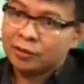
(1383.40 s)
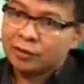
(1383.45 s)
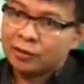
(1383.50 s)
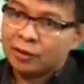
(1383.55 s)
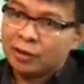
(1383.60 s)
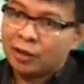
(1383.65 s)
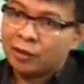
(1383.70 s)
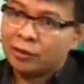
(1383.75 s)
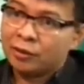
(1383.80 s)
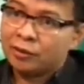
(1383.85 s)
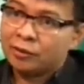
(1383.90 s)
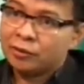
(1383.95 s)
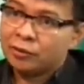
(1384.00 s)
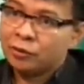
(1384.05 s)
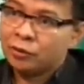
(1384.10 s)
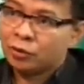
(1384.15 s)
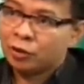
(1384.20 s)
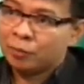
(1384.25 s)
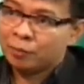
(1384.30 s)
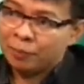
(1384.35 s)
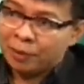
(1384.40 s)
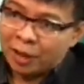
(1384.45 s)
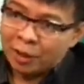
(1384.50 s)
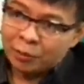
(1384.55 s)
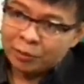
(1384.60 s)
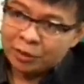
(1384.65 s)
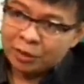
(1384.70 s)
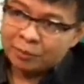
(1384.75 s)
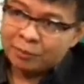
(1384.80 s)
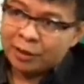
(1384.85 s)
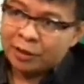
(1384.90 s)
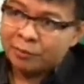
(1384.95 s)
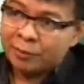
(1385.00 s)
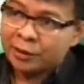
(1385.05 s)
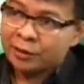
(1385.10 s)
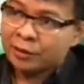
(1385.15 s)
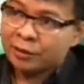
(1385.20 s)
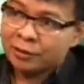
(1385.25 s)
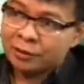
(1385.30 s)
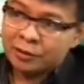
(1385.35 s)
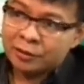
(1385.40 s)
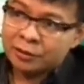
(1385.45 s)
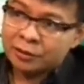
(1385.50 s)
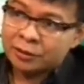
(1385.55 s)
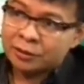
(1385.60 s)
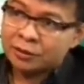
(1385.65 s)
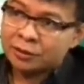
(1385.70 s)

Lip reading: How, do you comply with environmental laws?